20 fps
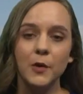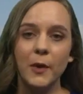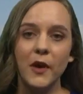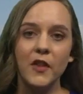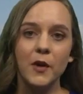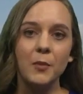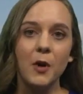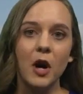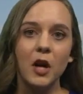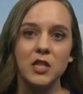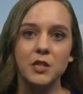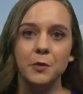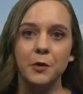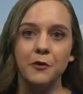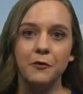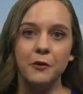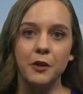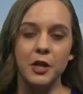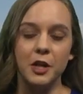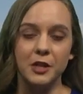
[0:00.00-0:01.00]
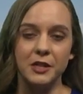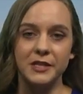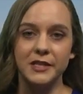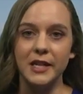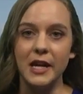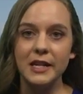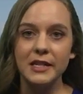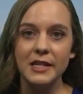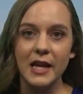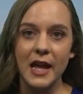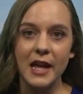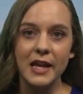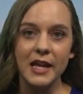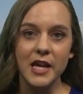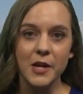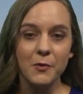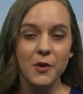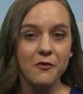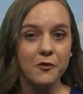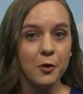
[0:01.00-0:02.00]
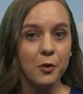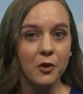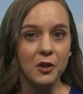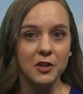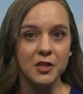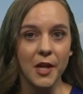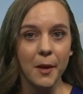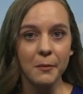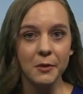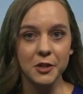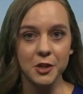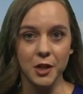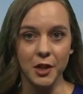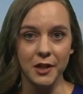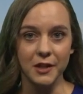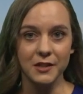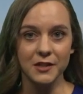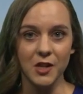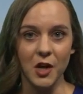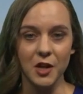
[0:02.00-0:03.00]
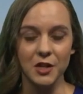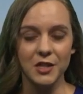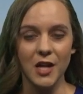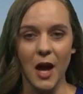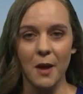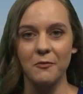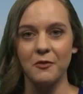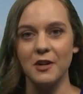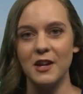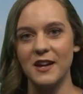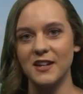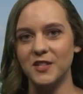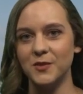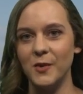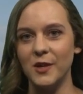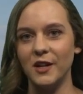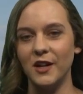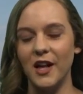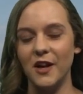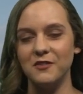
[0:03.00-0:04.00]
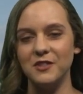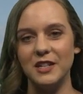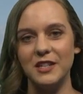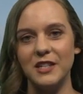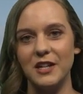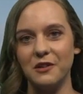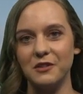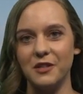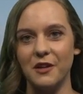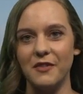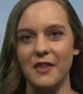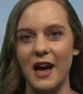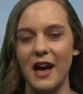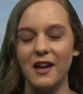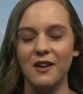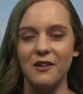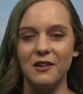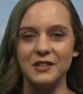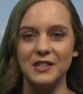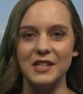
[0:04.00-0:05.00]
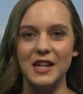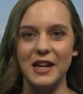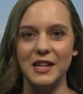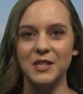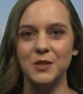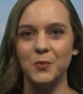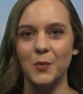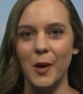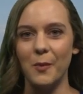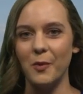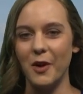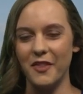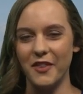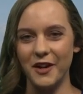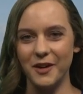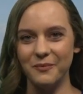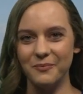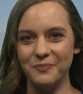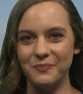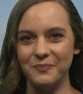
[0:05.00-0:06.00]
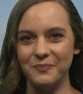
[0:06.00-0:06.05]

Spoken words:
weather possible for your Sunday, and we have cooler temperatures on tap for next week. I'll have details on that on today's web weather.